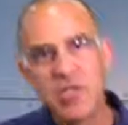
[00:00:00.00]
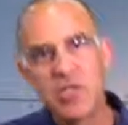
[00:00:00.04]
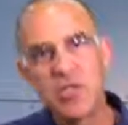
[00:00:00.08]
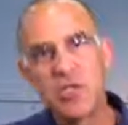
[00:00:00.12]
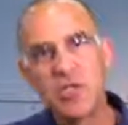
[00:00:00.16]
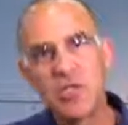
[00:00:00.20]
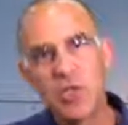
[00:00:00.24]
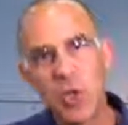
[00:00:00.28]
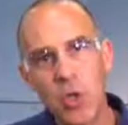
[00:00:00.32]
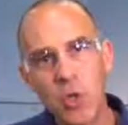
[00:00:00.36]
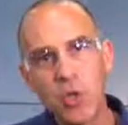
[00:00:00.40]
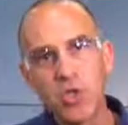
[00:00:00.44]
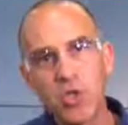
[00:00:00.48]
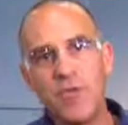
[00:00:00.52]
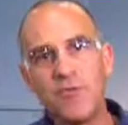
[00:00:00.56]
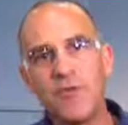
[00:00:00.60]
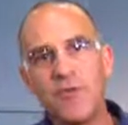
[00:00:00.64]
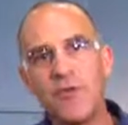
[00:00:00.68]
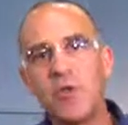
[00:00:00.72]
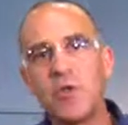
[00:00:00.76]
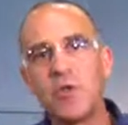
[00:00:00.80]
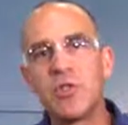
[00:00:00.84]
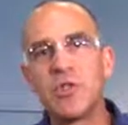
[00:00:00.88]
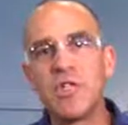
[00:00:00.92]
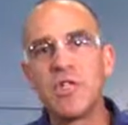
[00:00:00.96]
is don't
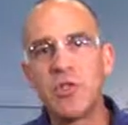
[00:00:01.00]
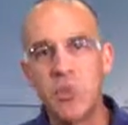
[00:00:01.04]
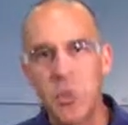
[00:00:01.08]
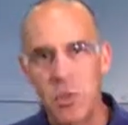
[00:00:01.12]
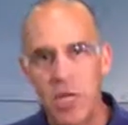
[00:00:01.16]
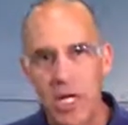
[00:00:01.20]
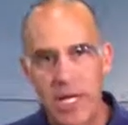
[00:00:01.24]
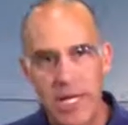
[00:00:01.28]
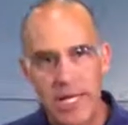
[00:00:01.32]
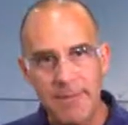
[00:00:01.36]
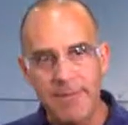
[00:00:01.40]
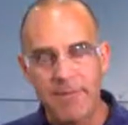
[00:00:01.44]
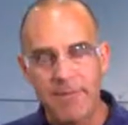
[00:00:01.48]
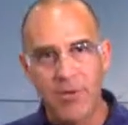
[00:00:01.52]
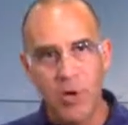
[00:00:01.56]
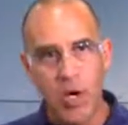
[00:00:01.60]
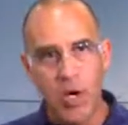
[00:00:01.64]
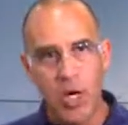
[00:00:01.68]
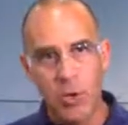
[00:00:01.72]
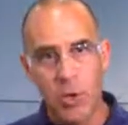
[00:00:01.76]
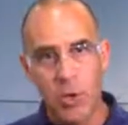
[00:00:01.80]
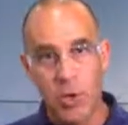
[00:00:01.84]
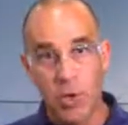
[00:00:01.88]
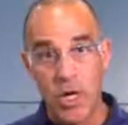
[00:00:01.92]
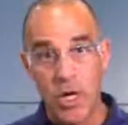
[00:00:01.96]
confuse this with a
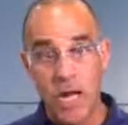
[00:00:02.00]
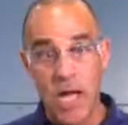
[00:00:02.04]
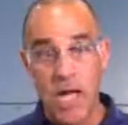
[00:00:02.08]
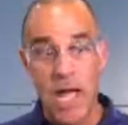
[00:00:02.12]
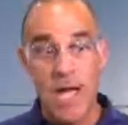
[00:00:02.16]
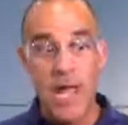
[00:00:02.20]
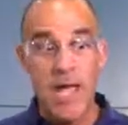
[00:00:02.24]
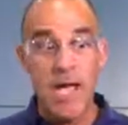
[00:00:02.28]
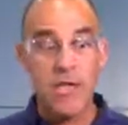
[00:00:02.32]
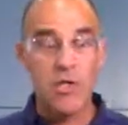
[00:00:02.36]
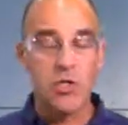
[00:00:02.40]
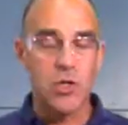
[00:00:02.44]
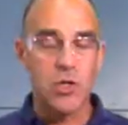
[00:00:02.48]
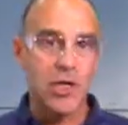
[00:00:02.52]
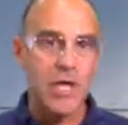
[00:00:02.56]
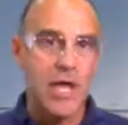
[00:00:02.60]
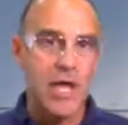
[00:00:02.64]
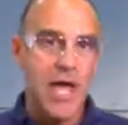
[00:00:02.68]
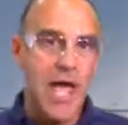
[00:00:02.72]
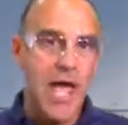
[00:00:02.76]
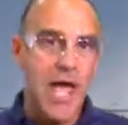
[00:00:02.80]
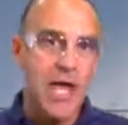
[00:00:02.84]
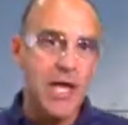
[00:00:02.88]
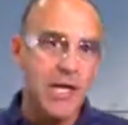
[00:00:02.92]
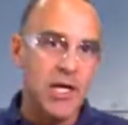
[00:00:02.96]
leapfrog. We're not actually
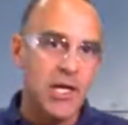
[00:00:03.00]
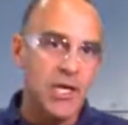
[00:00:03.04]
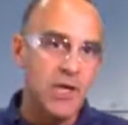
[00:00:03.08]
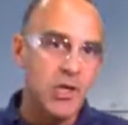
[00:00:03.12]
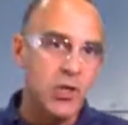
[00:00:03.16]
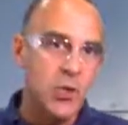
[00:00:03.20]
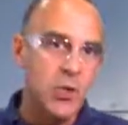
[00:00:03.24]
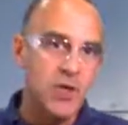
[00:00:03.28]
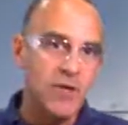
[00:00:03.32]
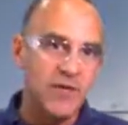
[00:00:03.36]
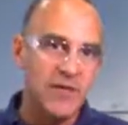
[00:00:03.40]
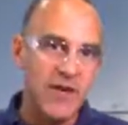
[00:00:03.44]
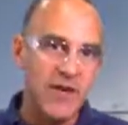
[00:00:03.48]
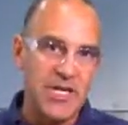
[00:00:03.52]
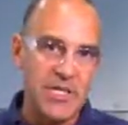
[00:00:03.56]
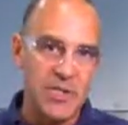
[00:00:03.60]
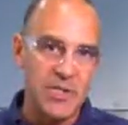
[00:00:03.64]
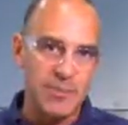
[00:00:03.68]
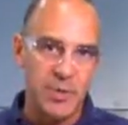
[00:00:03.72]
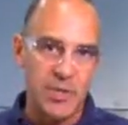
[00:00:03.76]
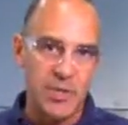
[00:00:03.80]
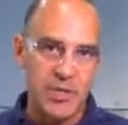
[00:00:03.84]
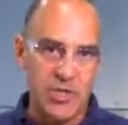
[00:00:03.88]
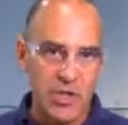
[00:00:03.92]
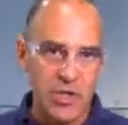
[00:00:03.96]
adding a new device
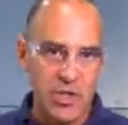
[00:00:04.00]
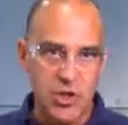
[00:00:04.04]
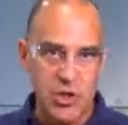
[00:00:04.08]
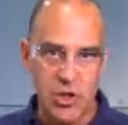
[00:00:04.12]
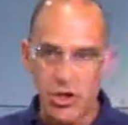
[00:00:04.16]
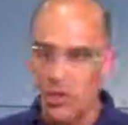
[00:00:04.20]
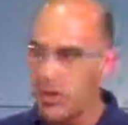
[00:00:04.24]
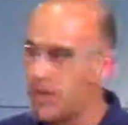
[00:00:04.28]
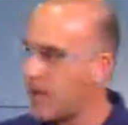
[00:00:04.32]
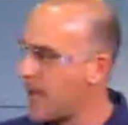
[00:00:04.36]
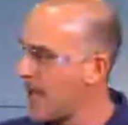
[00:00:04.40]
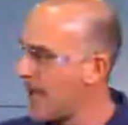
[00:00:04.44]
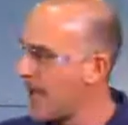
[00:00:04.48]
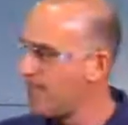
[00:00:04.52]
position.